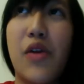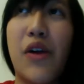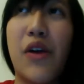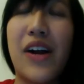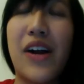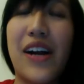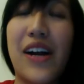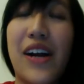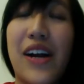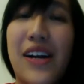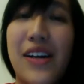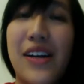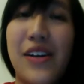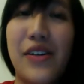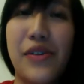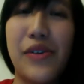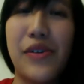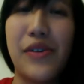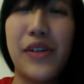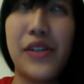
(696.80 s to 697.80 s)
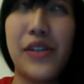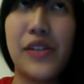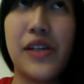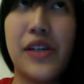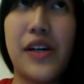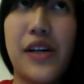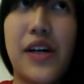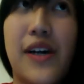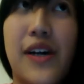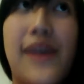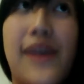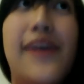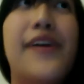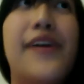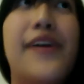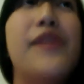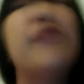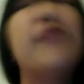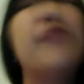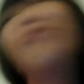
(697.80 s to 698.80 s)
white and Jewish,
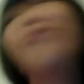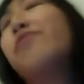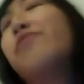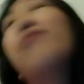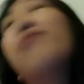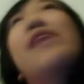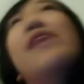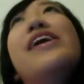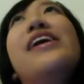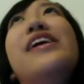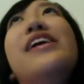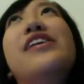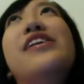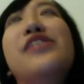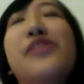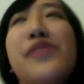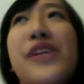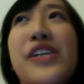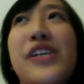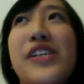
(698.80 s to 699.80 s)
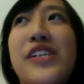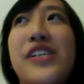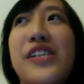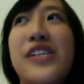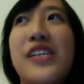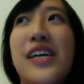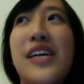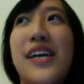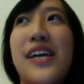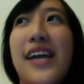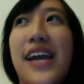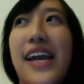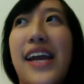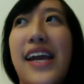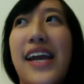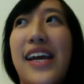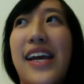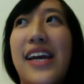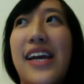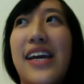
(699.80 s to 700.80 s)
and is really
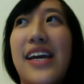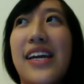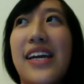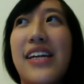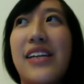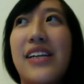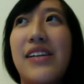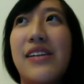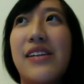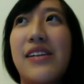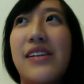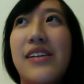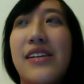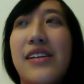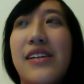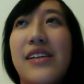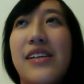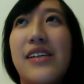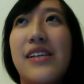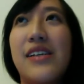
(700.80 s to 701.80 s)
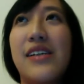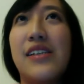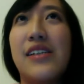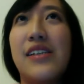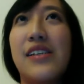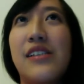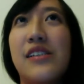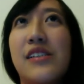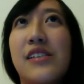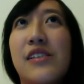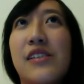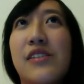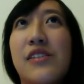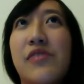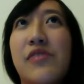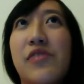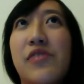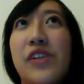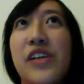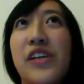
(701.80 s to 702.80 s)
involved in
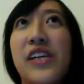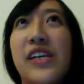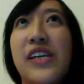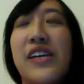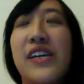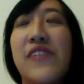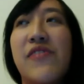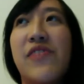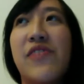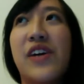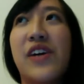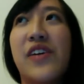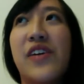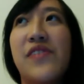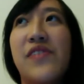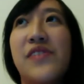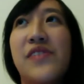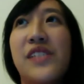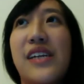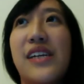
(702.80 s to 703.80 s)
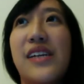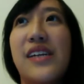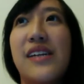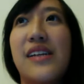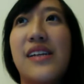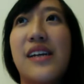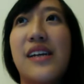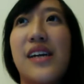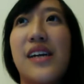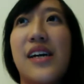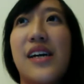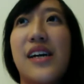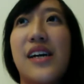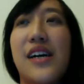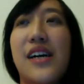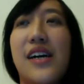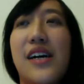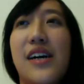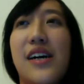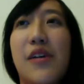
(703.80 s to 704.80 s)
working with the mayor of LA County and
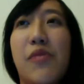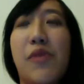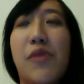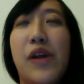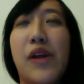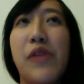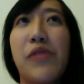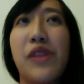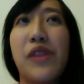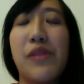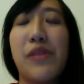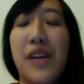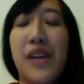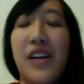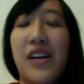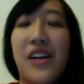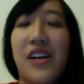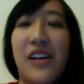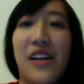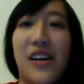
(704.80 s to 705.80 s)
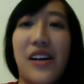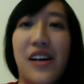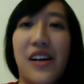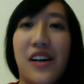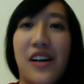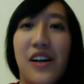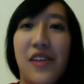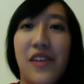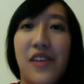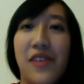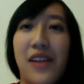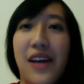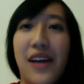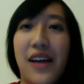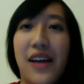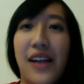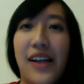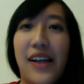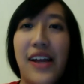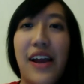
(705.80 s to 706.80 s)
stuff like that. As the story
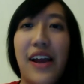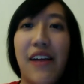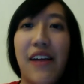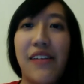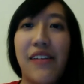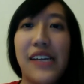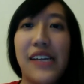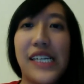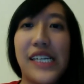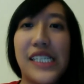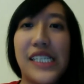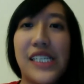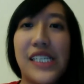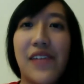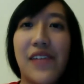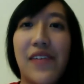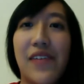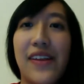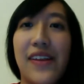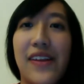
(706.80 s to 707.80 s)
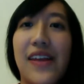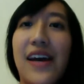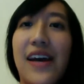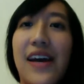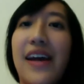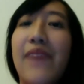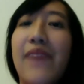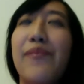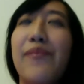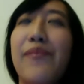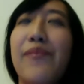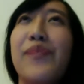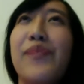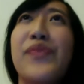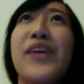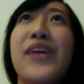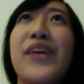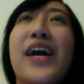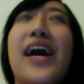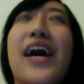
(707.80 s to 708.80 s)
progresses, her relationship with Laura
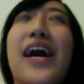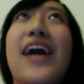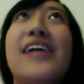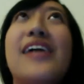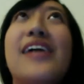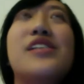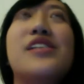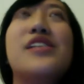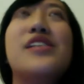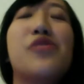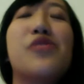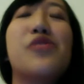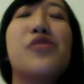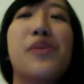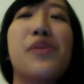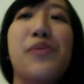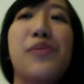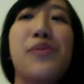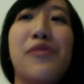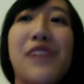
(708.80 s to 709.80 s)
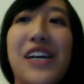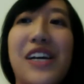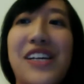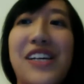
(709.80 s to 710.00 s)
they become more distant,